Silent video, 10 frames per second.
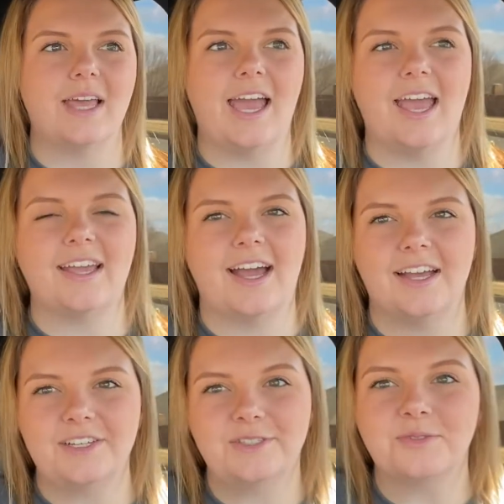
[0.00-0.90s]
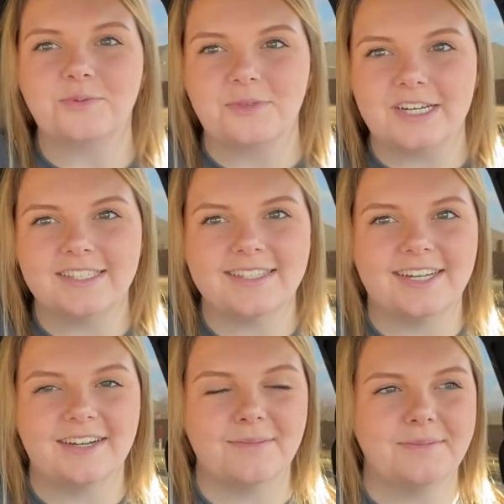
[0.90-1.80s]
Hey guys, what is
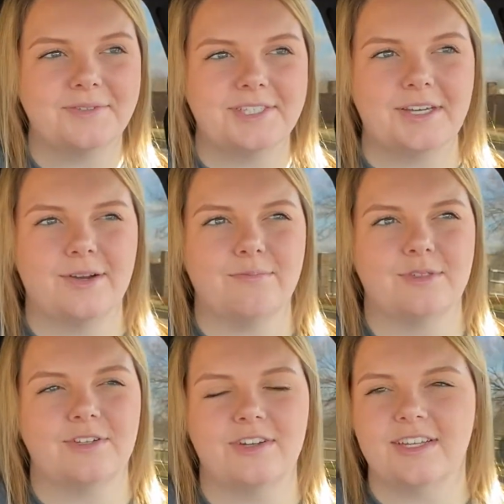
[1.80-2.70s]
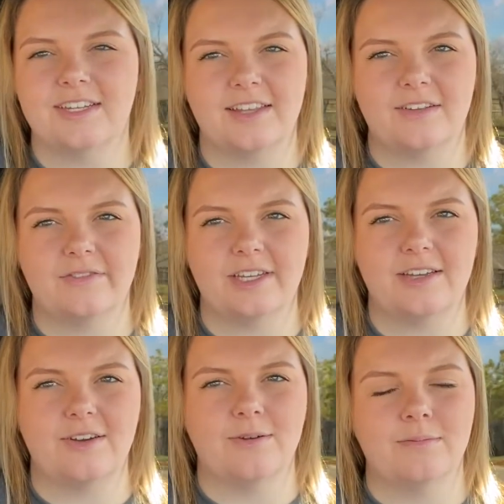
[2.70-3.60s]
up? So I'm starting another
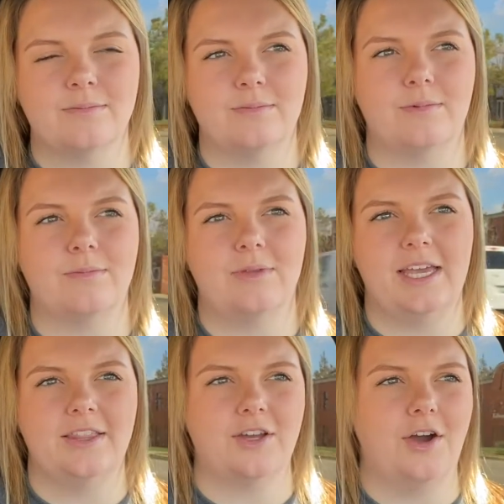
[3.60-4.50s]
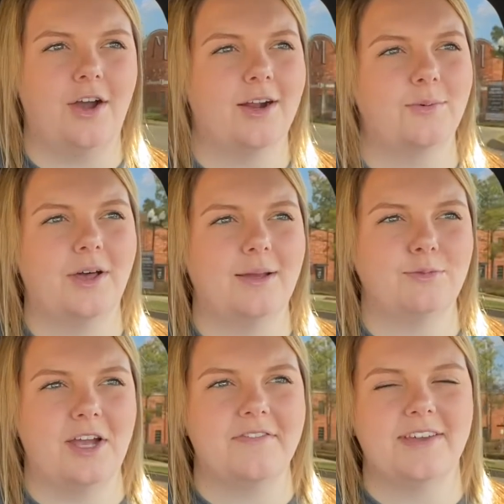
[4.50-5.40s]
video in the car while I'm
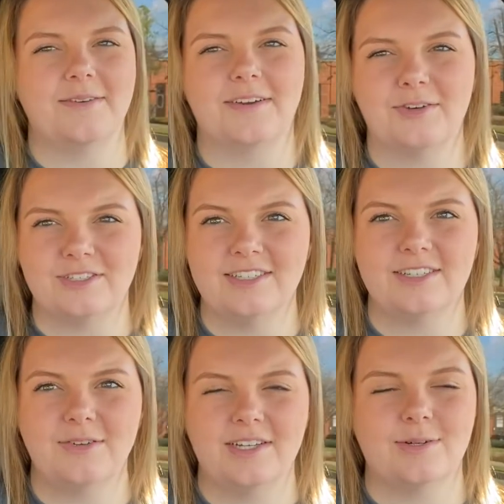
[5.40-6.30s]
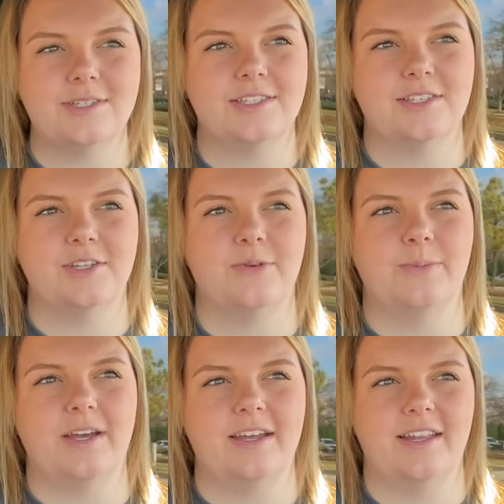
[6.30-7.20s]
driving, which I know I always do,
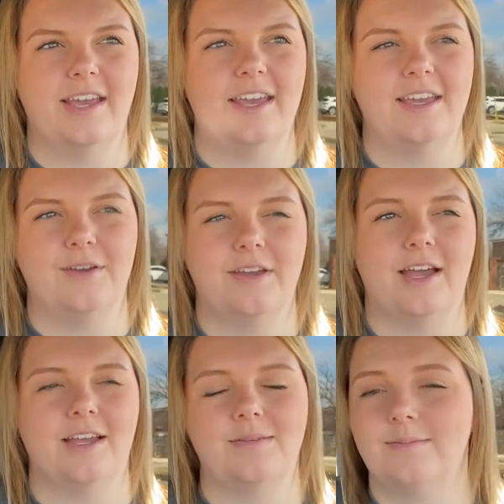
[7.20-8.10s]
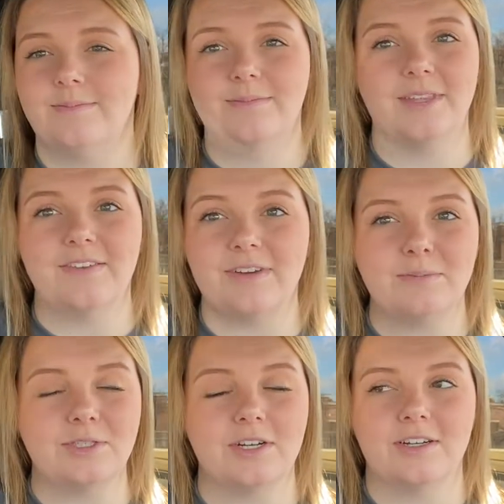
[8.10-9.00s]
but hey, if
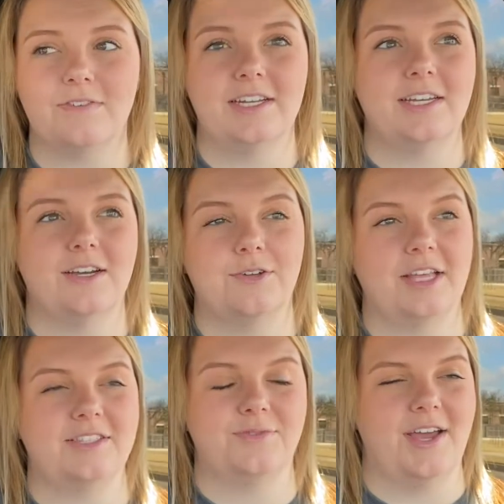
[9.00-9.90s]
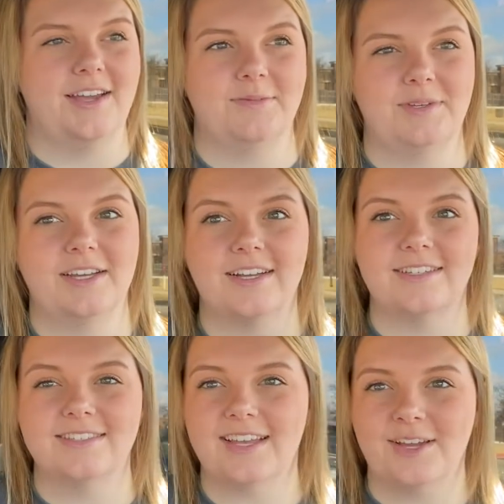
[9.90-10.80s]
I'm starting a video, that's fine
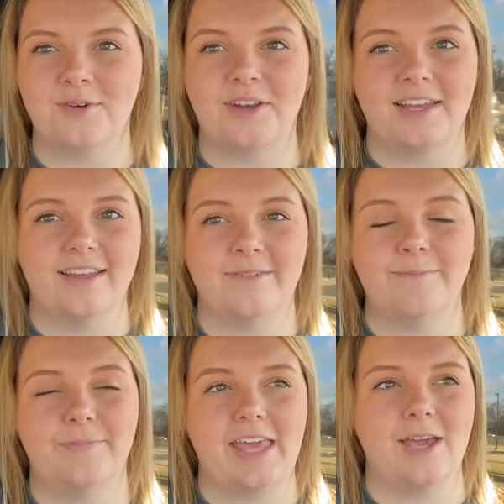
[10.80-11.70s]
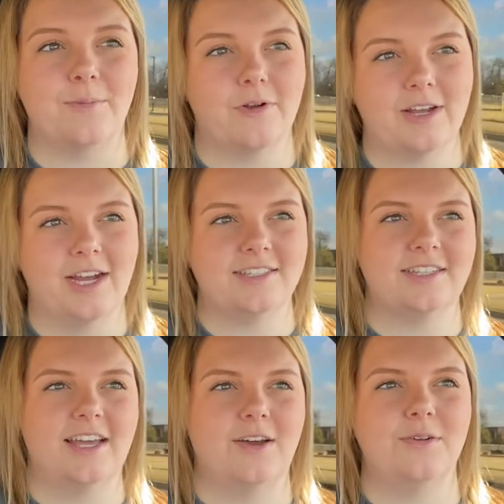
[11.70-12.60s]
because I want to get more
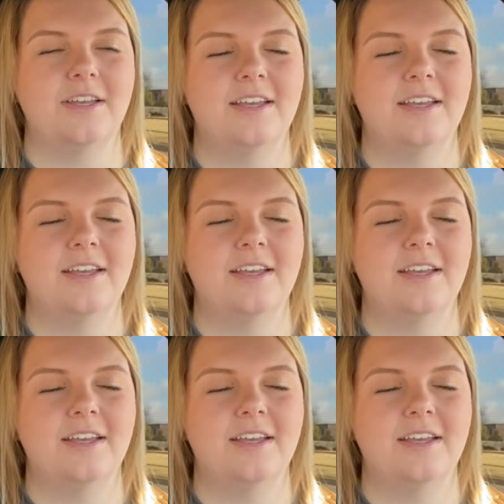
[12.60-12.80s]
content out.